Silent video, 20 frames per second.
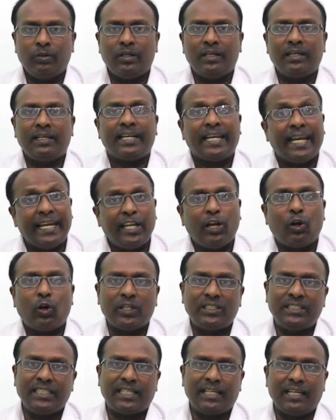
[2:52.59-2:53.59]

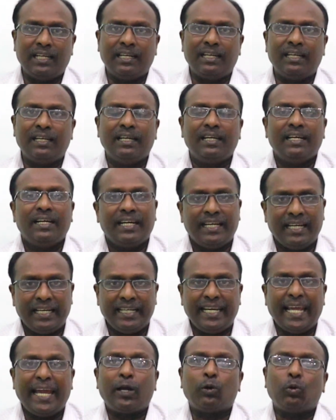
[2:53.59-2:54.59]
radiological
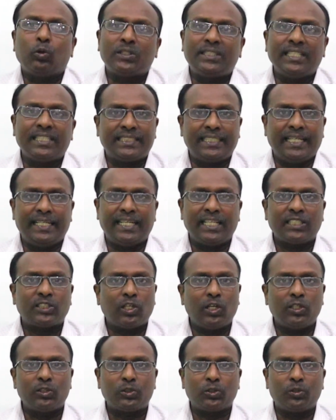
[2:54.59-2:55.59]
diagnostic
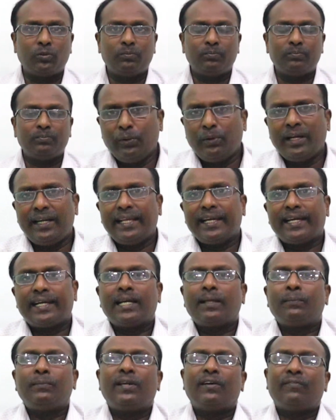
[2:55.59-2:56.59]
centers also. Unity
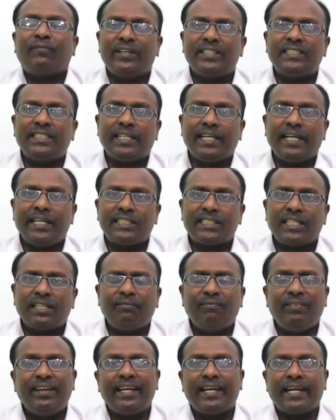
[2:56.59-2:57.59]
Academy of
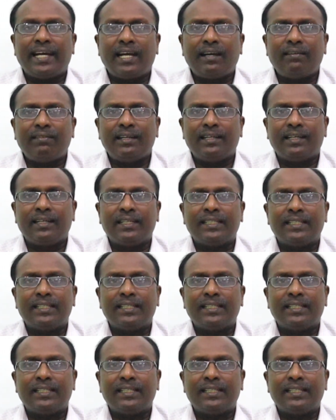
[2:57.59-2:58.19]
Education, we have